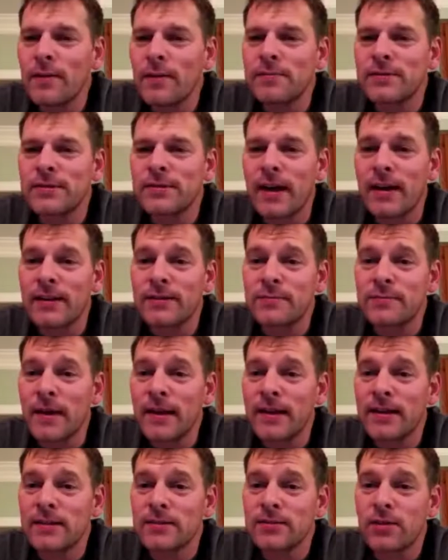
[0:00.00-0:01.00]
side is my
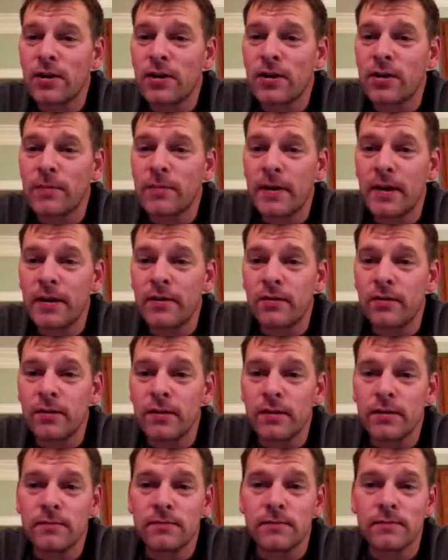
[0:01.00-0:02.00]
kids all go to bed early.
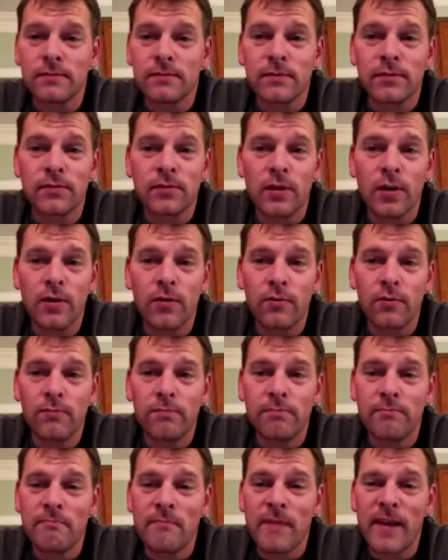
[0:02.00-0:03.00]
So
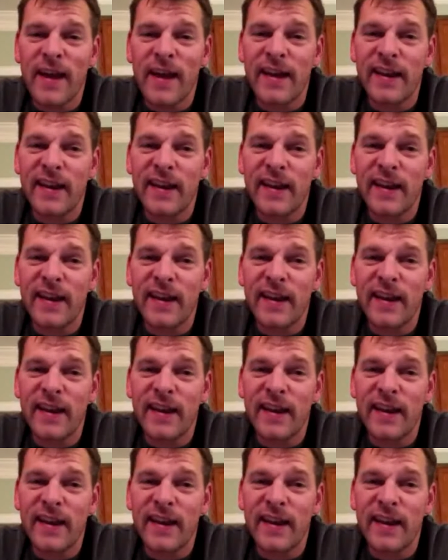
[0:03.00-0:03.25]
at